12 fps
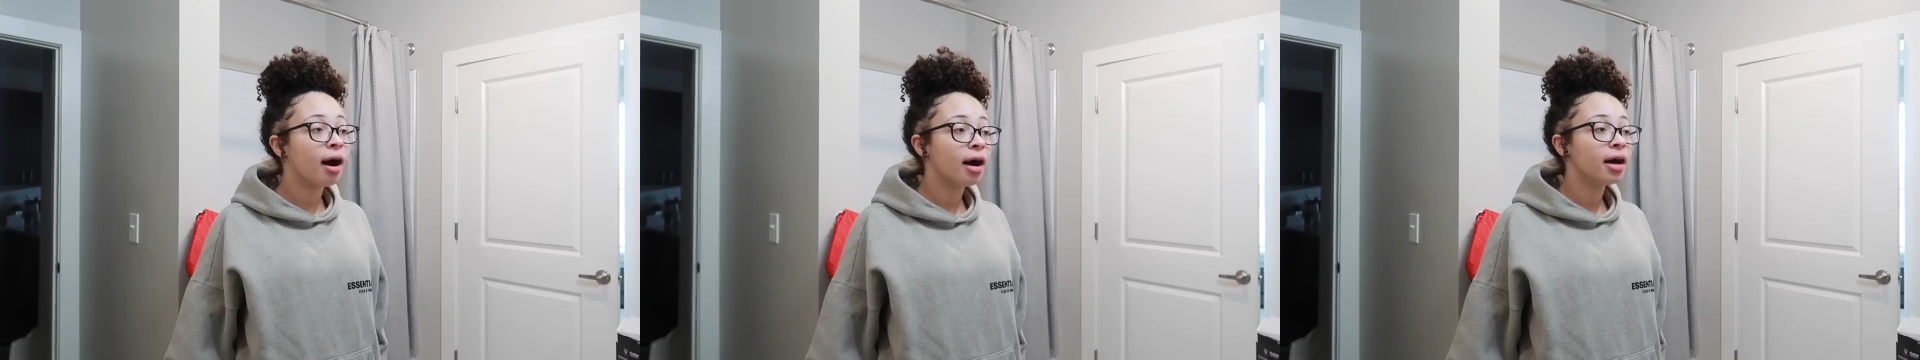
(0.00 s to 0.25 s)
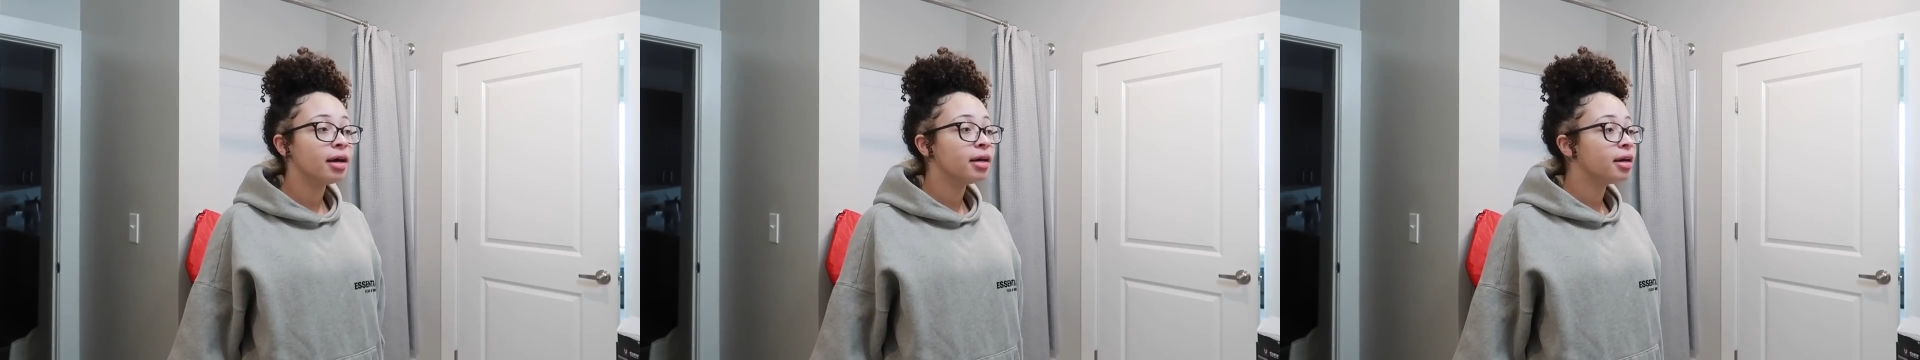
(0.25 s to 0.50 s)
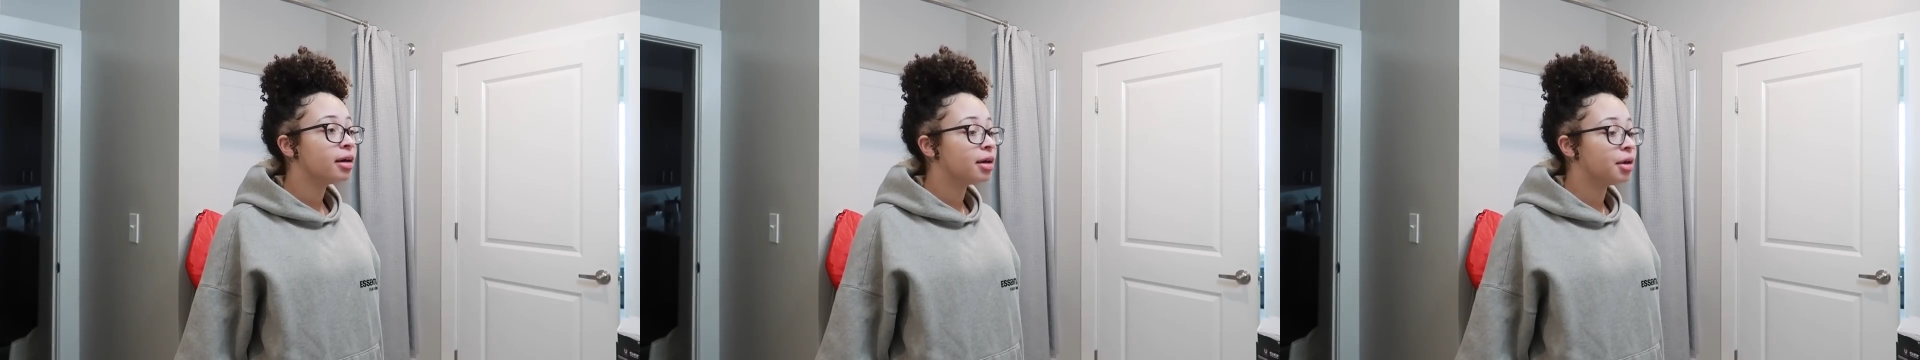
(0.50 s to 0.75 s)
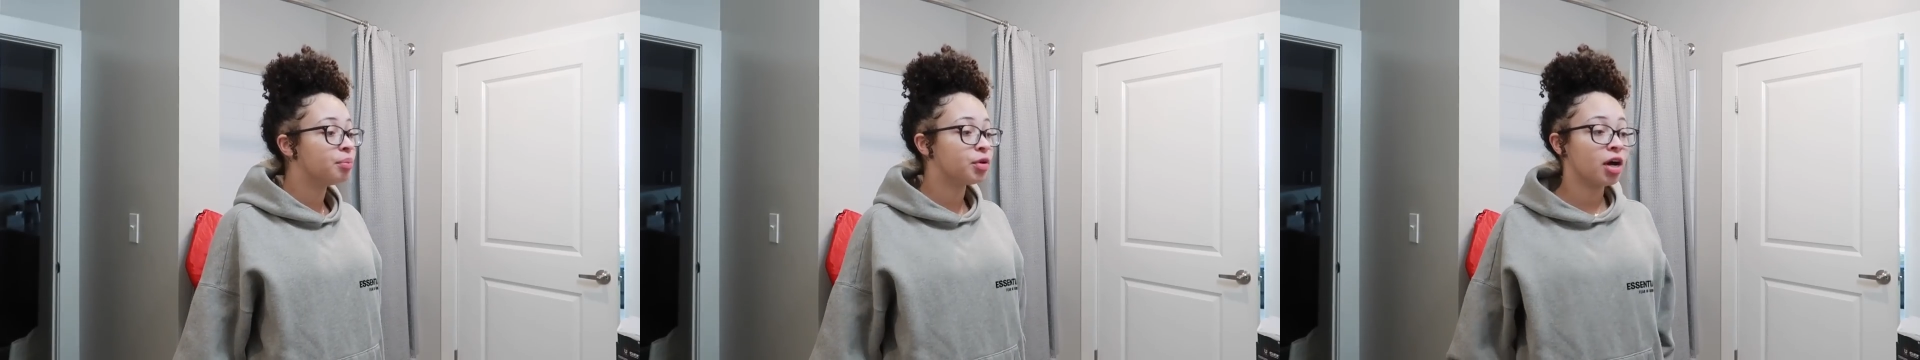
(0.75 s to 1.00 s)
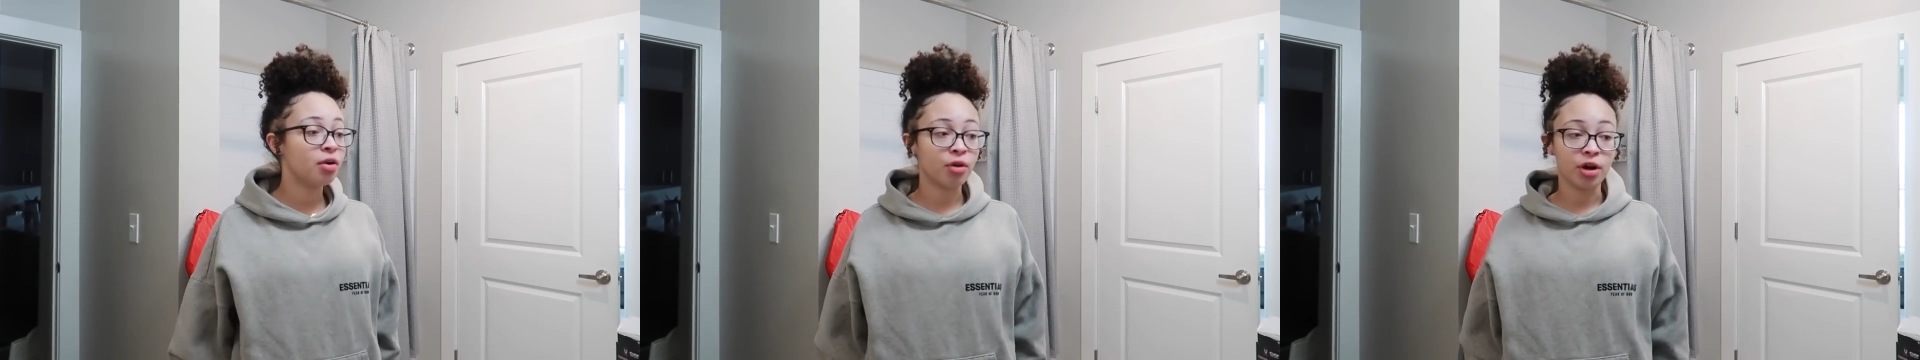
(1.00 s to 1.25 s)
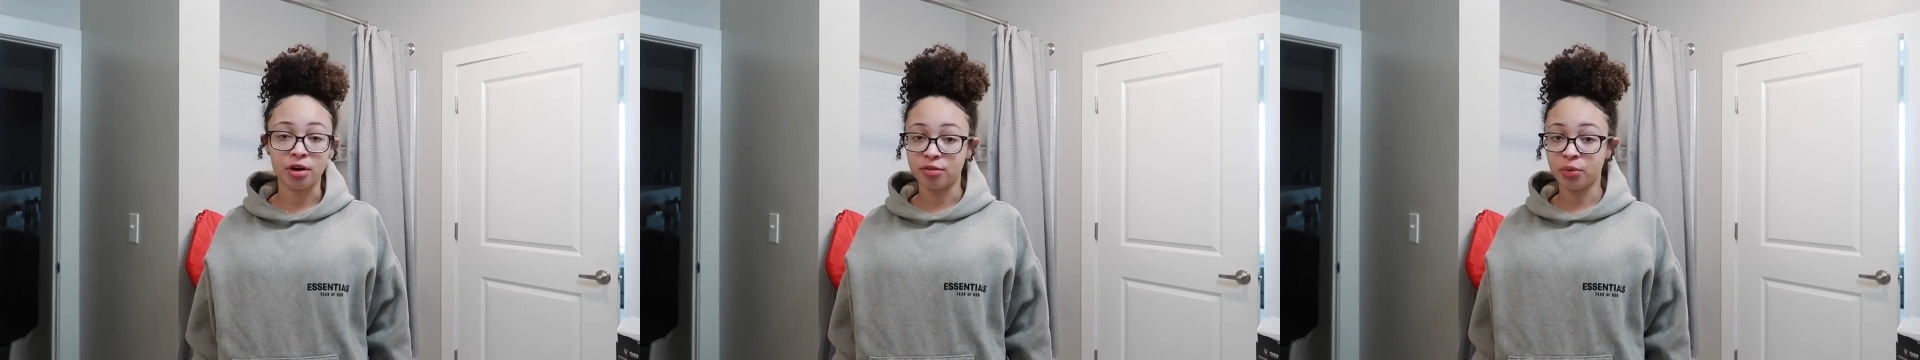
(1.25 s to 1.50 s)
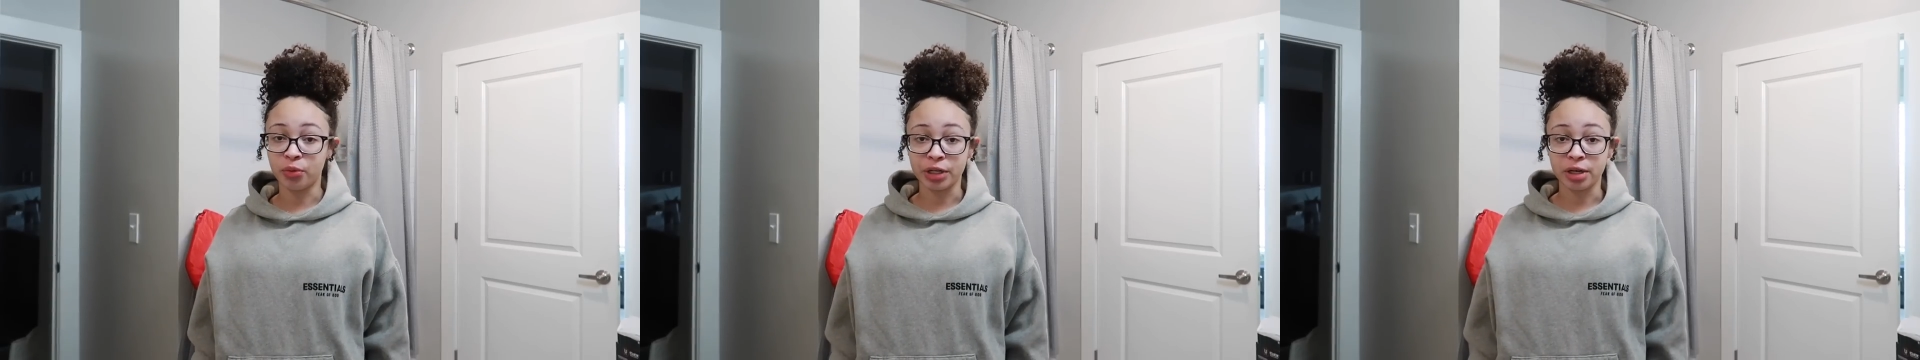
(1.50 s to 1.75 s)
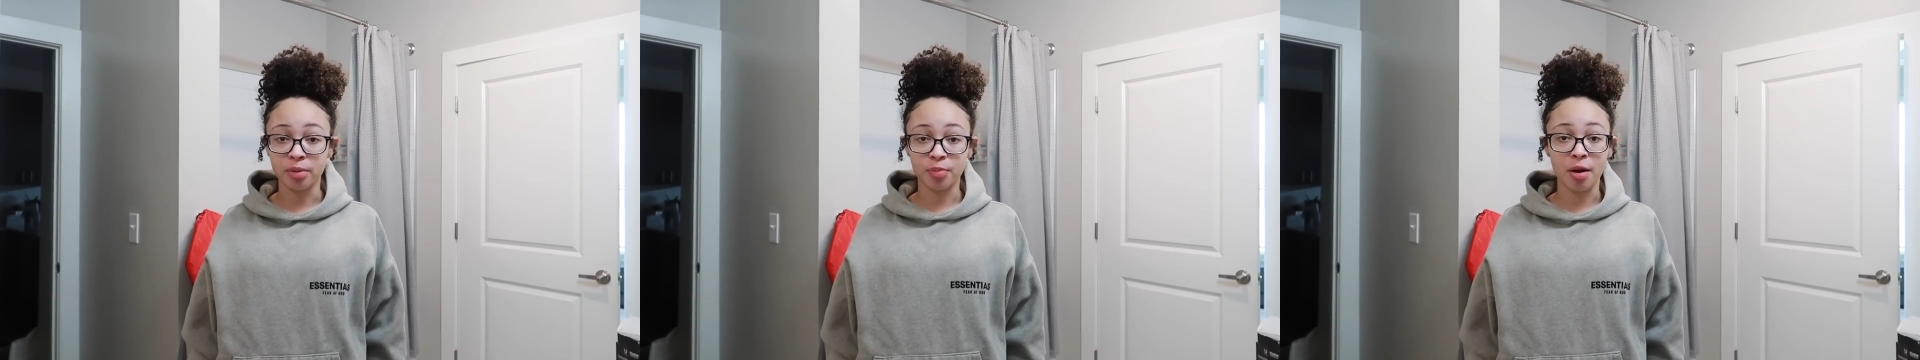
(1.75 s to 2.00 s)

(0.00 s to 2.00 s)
I am not right off the wake up.